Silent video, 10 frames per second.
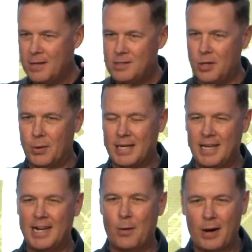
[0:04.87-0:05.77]
So,
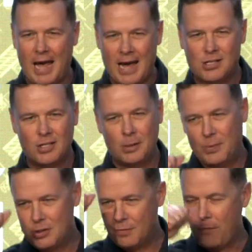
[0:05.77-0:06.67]
again, I want to ask you to
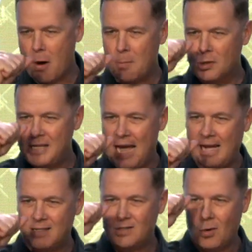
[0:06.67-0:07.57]
put your farmer's
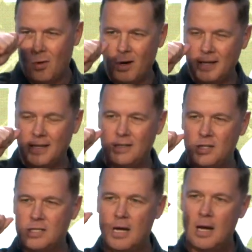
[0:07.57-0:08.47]
hats on and
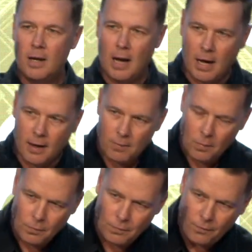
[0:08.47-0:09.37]
just uh,
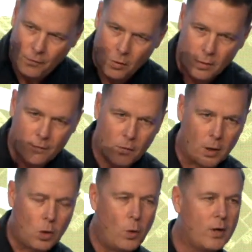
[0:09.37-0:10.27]
for,
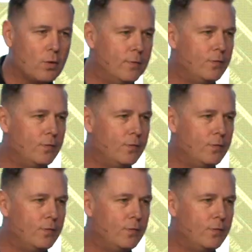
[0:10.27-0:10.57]
for a quick